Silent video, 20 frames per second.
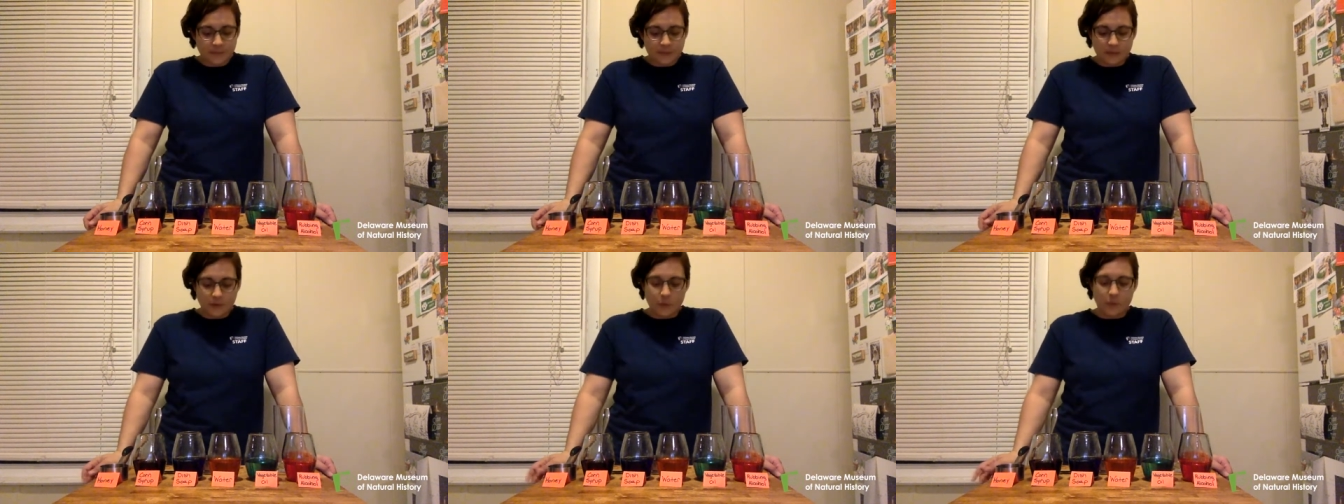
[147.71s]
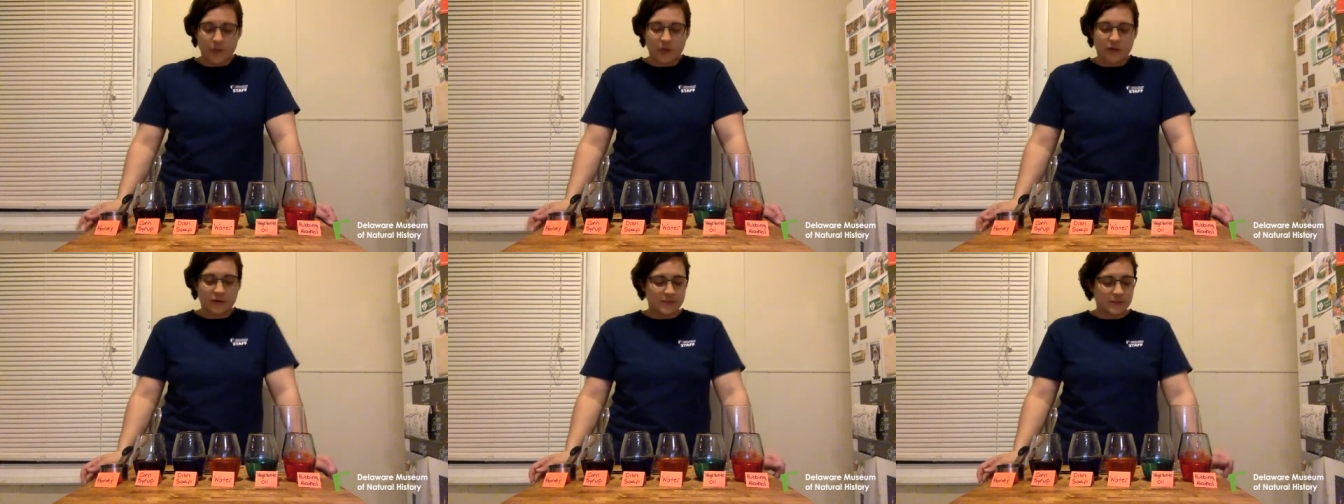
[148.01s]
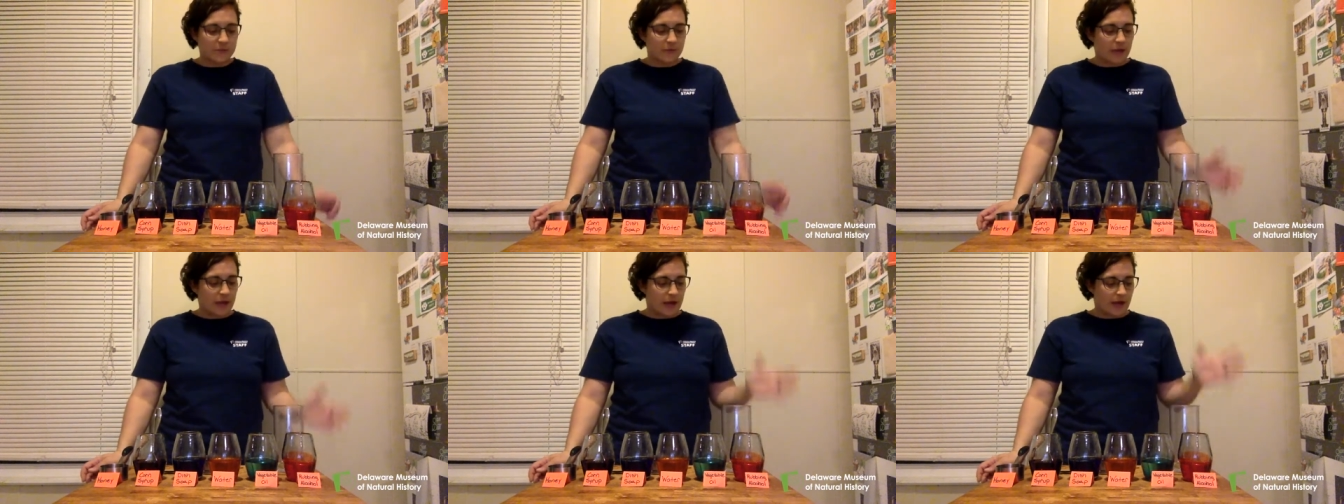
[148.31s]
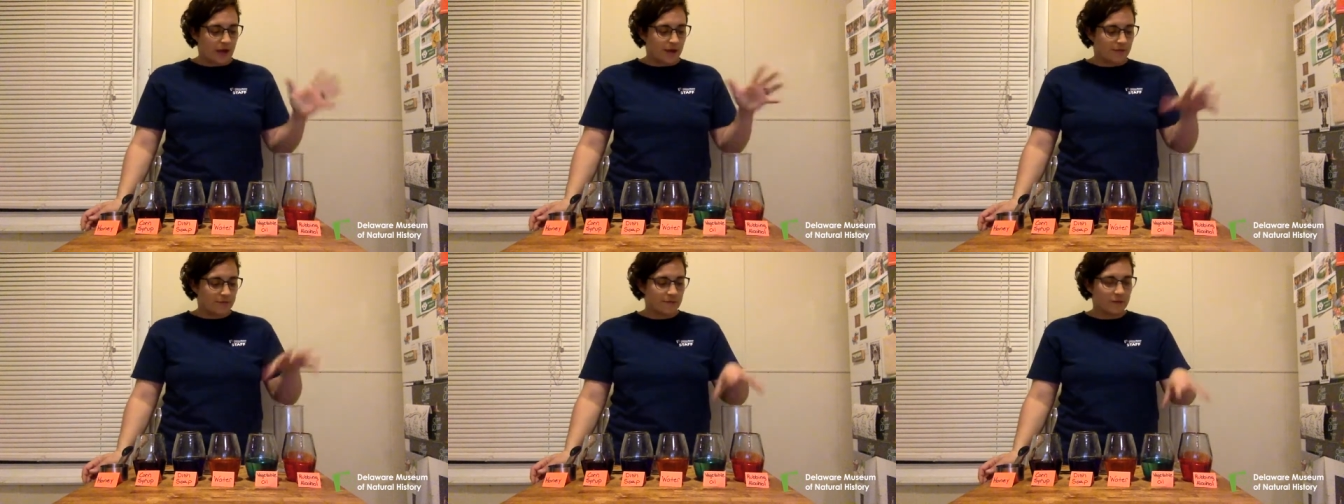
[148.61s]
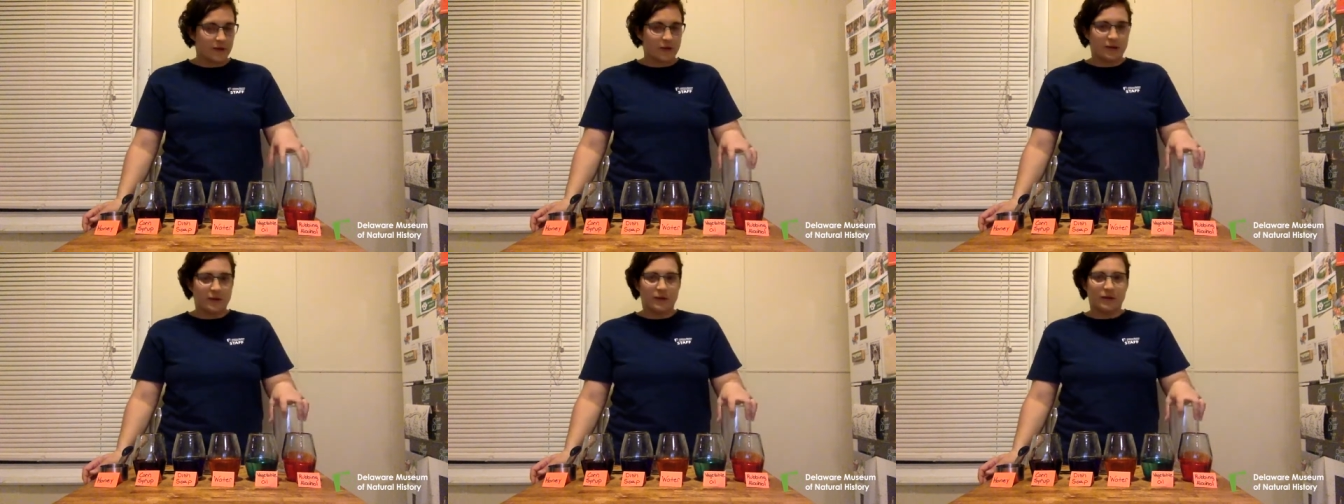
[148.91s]
We also have
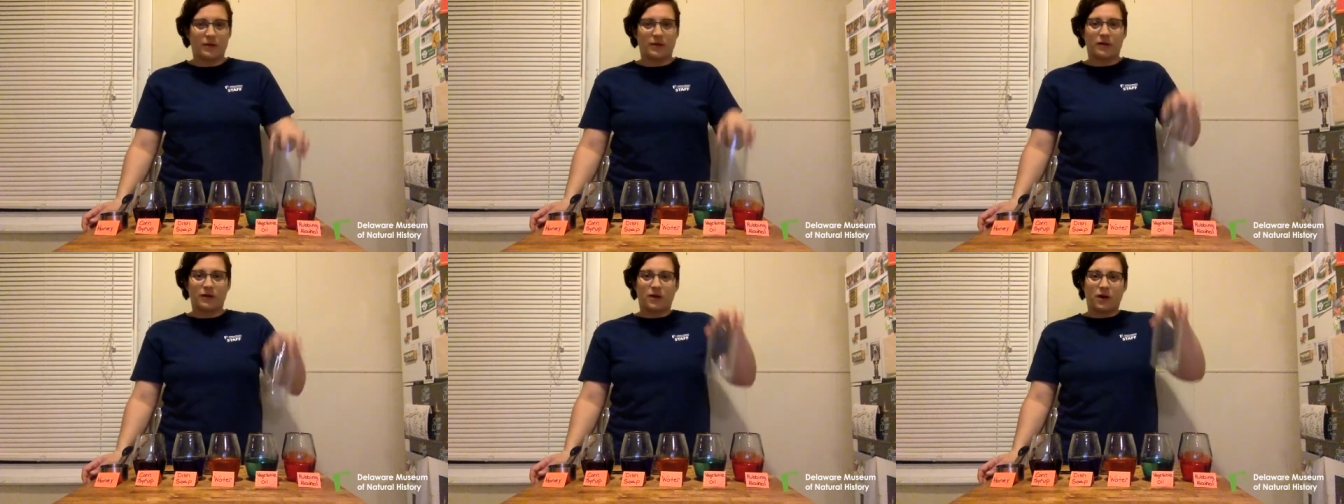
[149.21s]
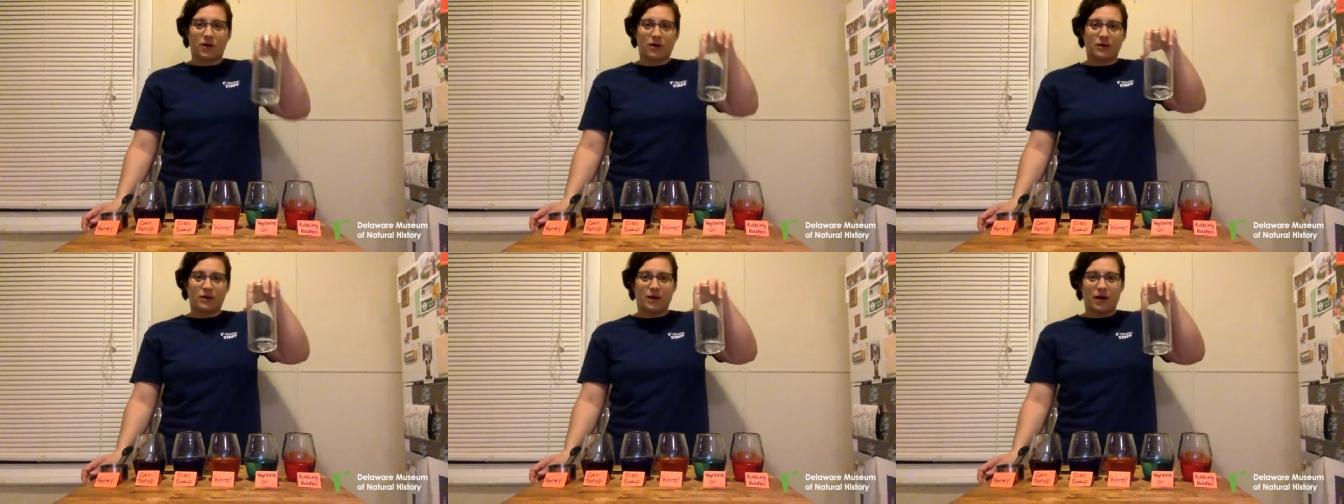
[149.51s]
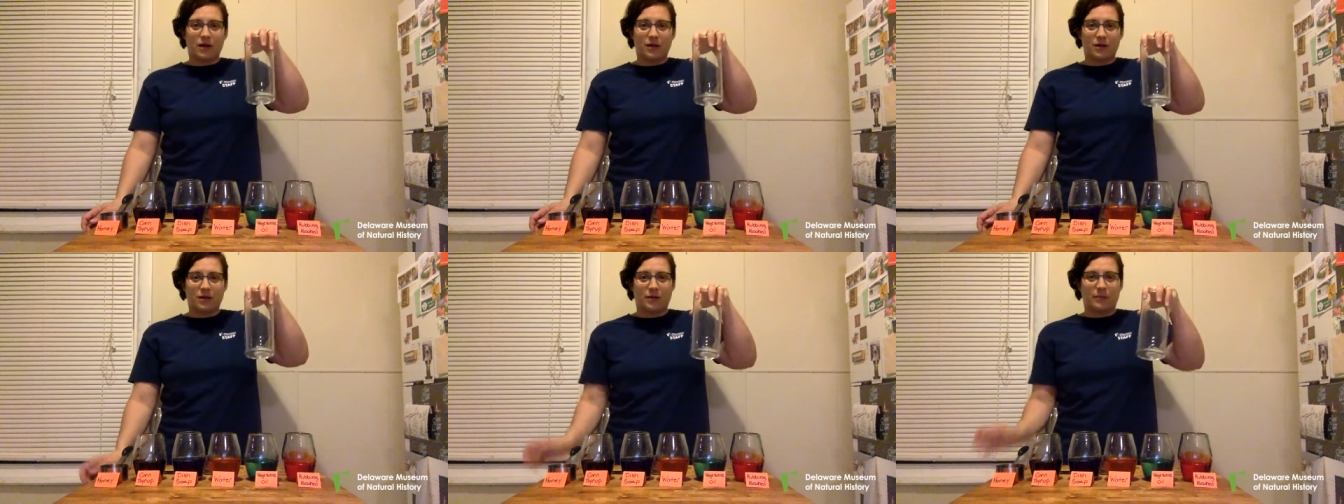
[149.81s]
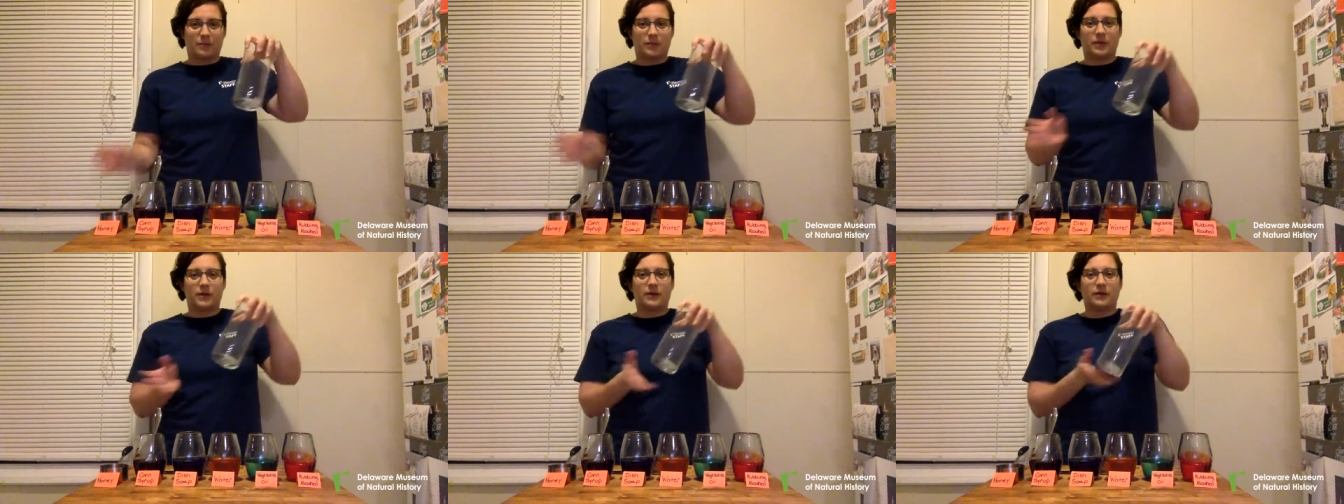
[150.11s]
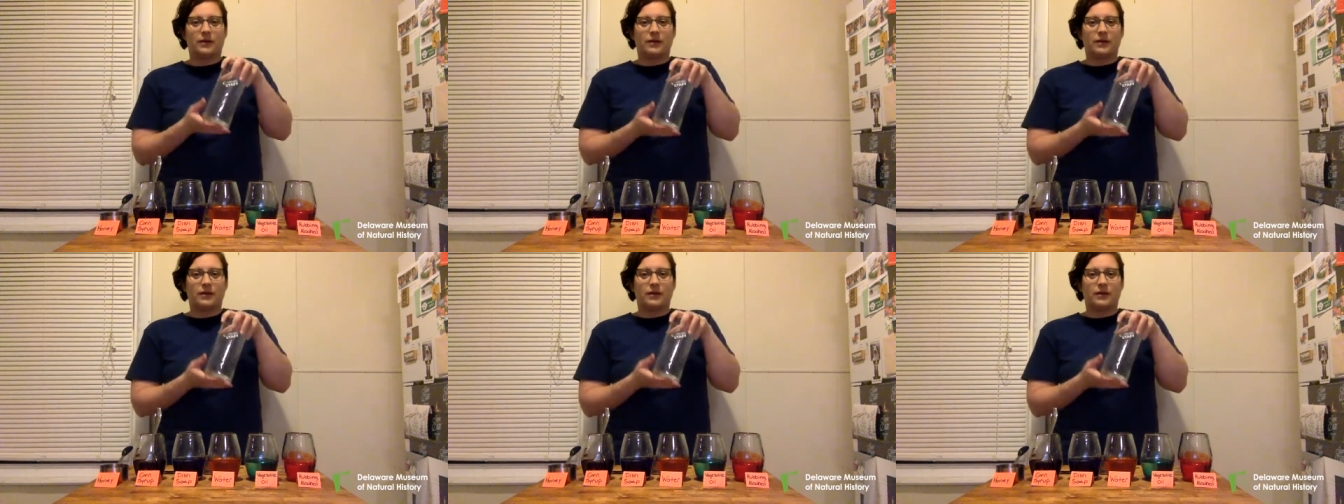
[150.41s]
our column.